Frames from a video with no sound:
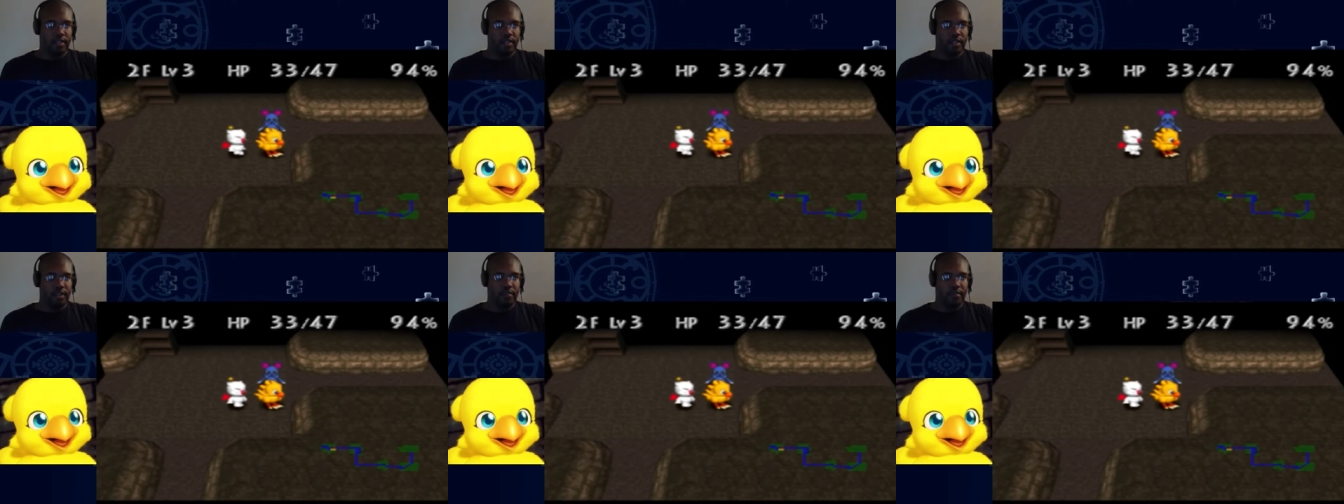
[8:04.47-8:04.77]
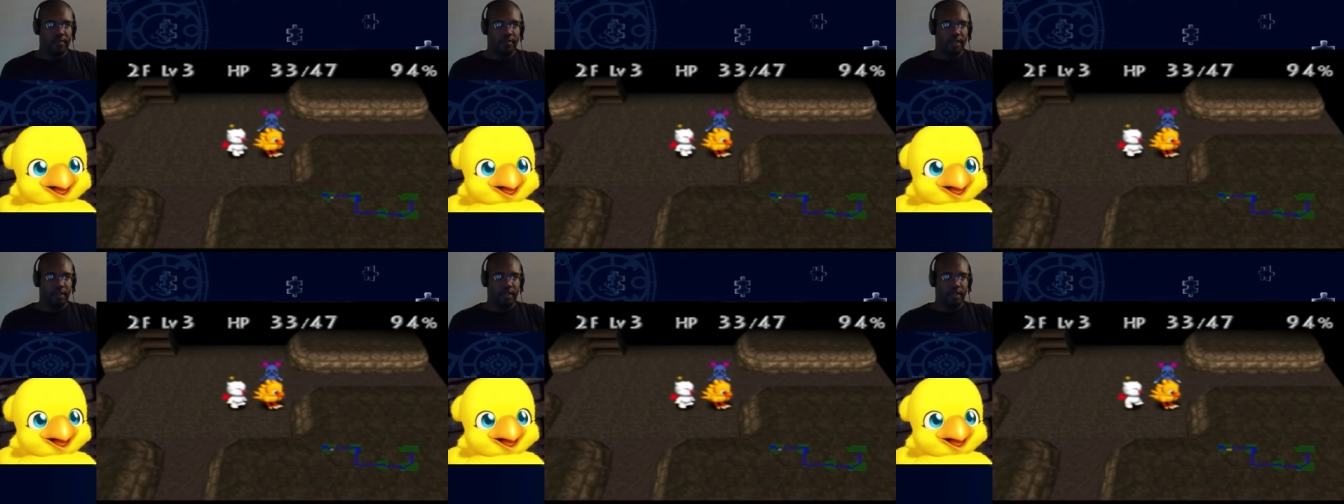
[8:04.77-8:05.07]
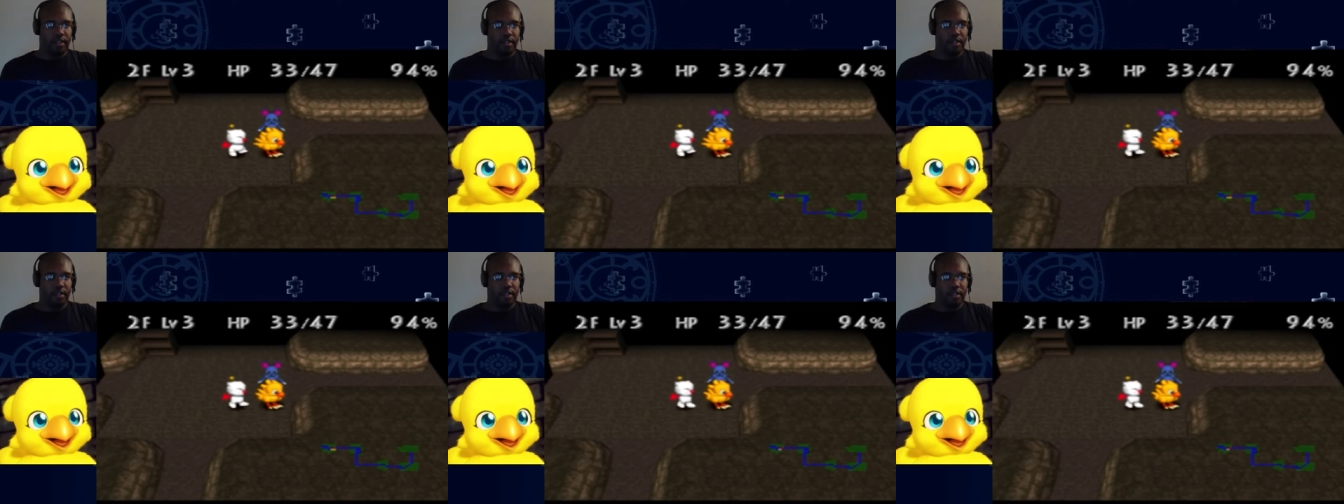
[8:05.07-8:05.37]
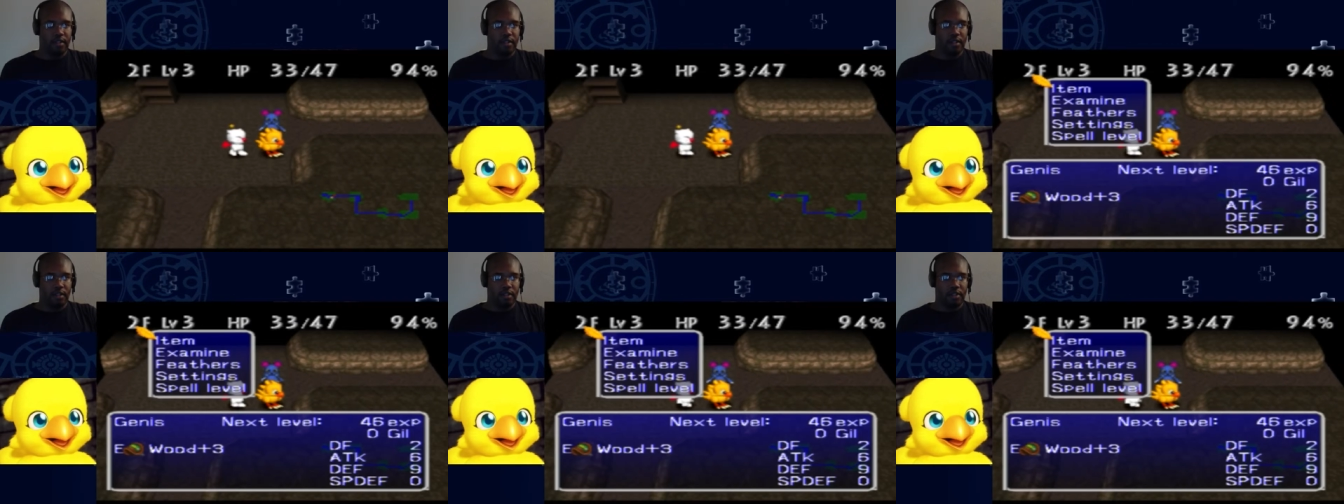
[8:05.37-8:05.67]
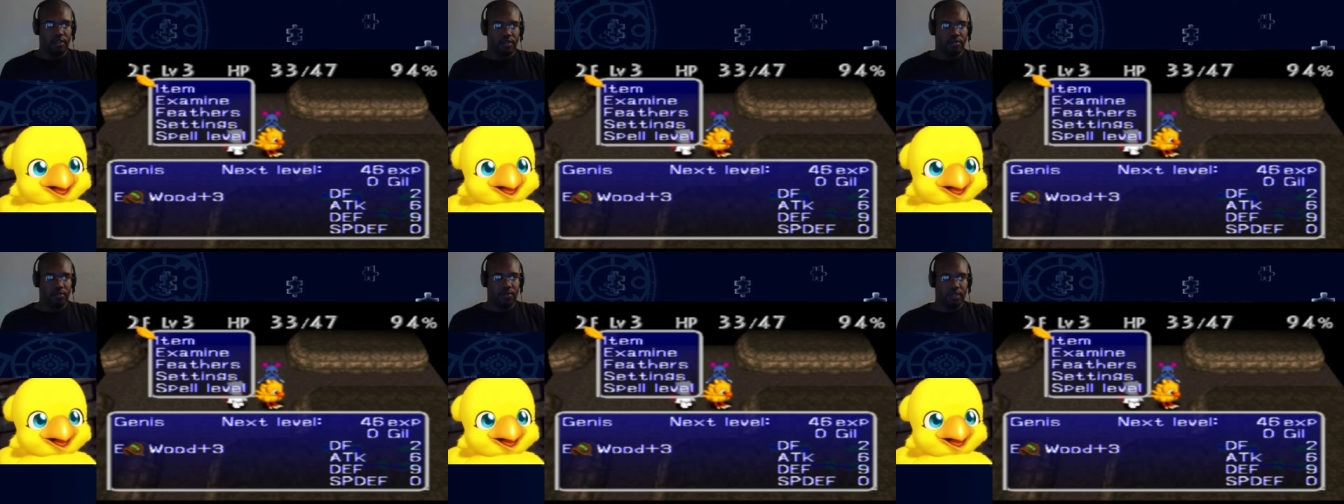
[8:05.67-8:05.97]
definitely
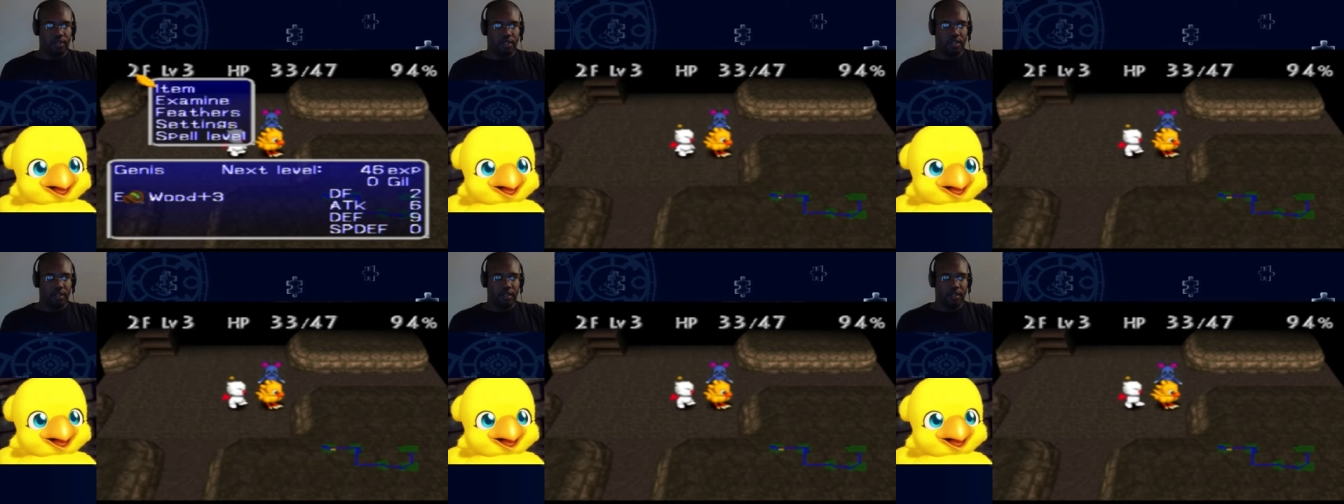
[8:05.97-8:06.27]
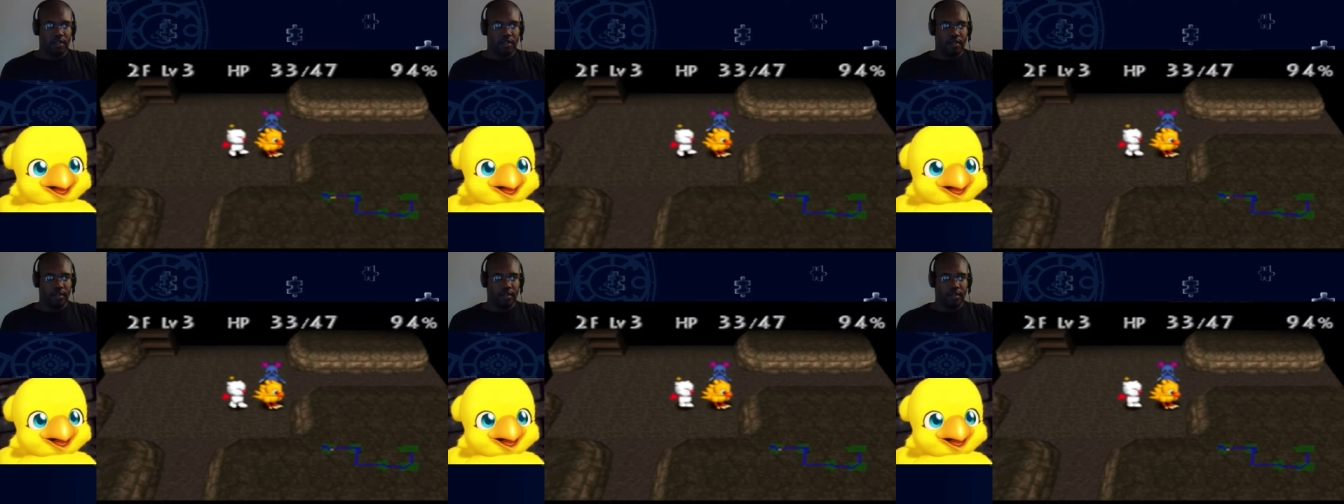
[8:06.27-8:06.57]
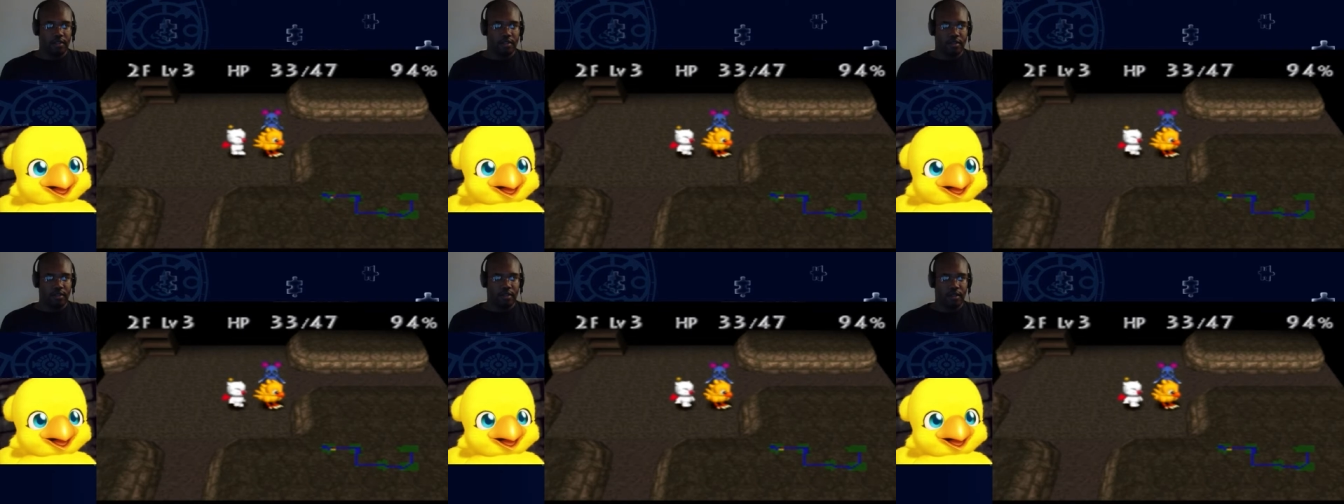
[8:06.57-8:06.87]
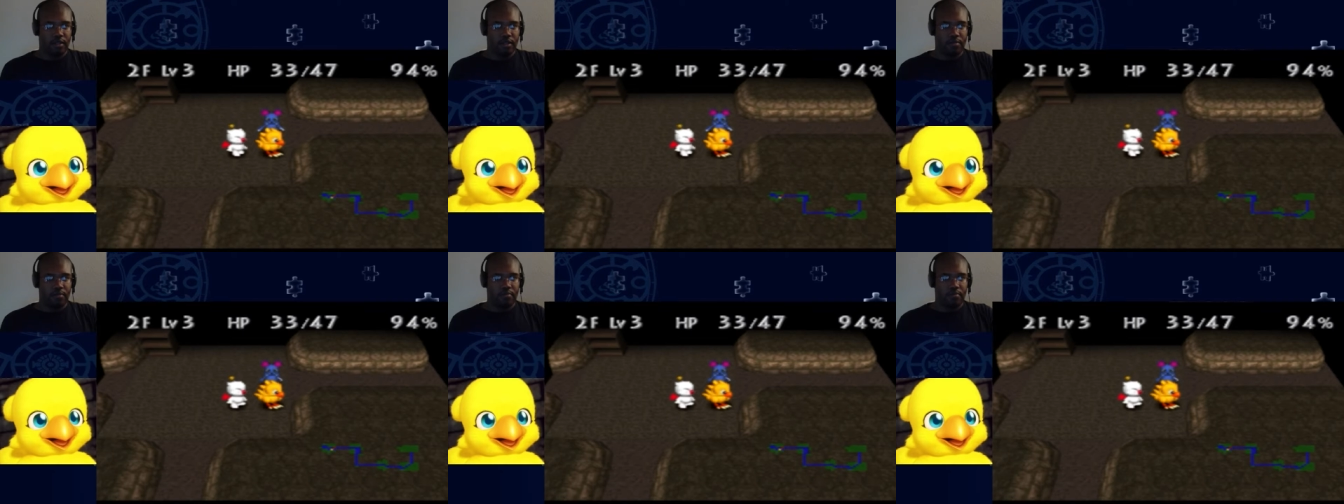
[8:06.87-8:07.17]
doing us some.